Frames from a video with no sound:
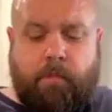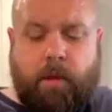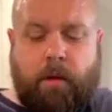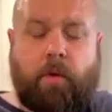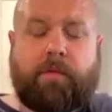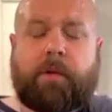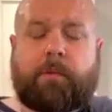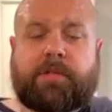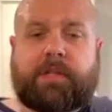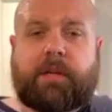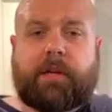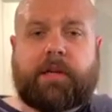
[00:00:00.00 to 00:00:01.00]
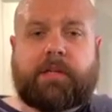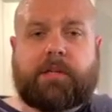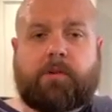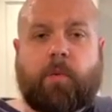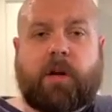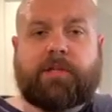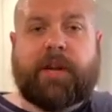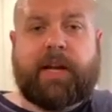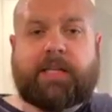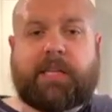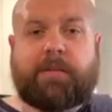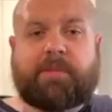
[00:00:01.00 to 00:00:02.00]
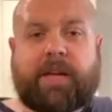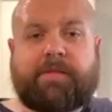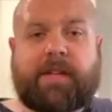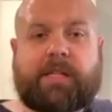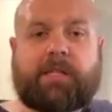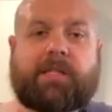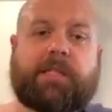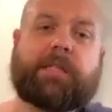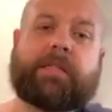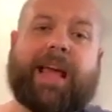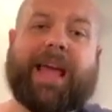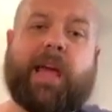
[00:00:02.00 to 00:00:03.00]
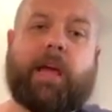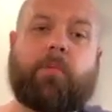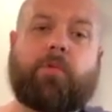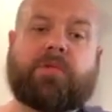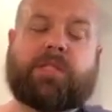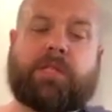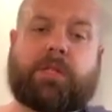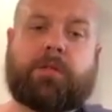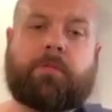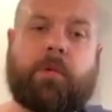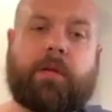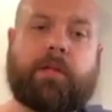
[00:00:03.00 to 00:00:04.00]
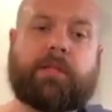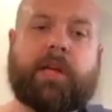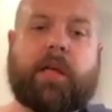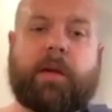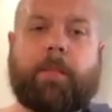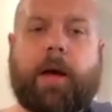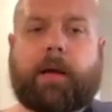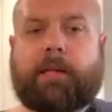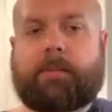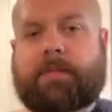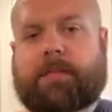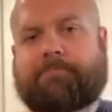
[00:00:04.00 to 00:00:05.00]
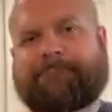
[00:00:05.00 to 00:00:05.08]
hopefully we'll see you again soon. Wash your hands, keep safe distancing, and we'll see you on the other side of the apocalypse.